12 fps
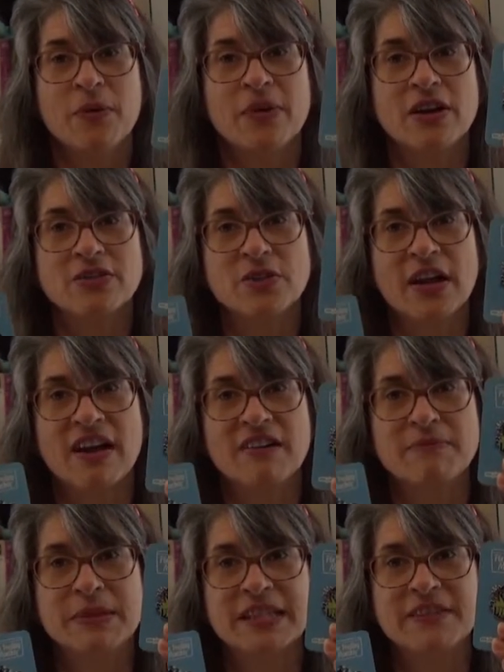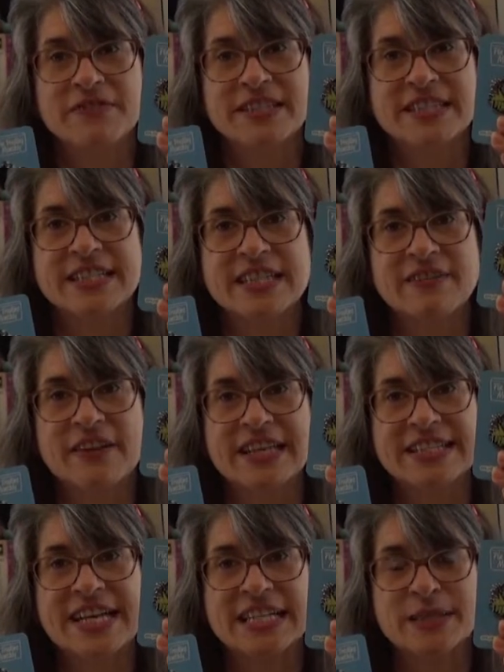We also have Maleficent
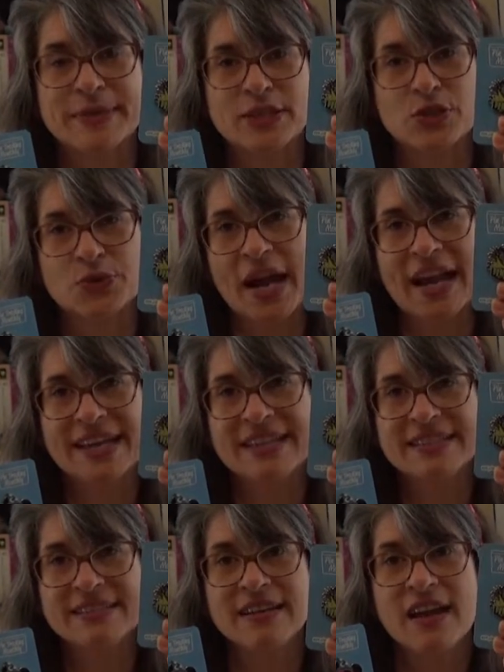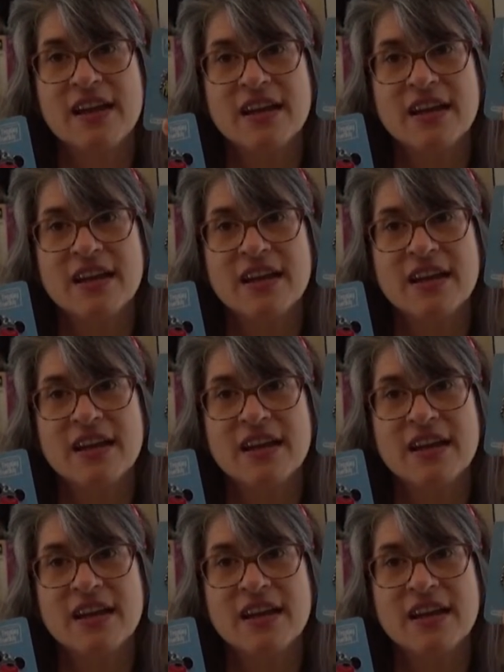Fantasmic Dragon.